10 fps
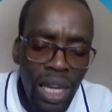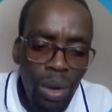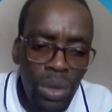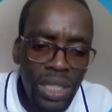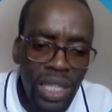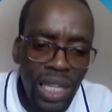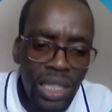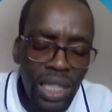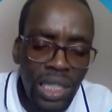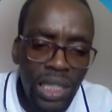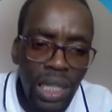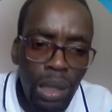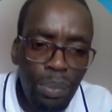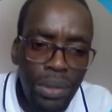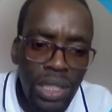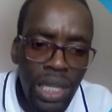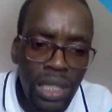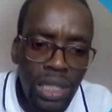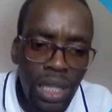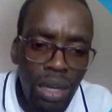we said it
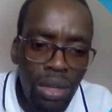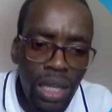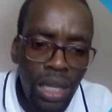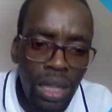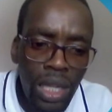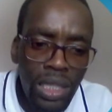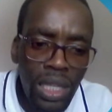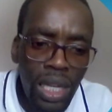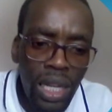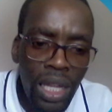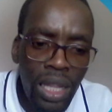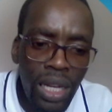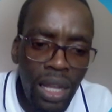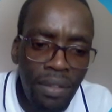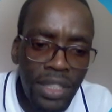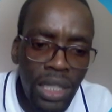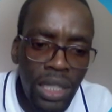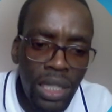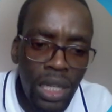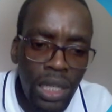represents, okay, that area that I have
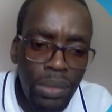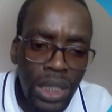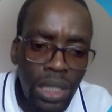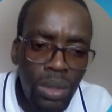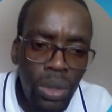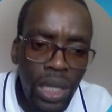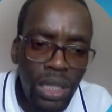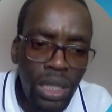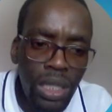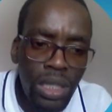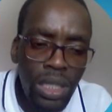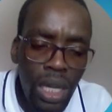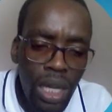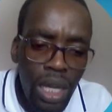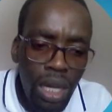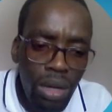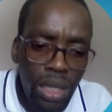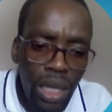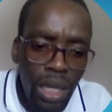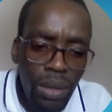shaded, let me just correct this,
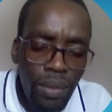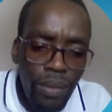okay,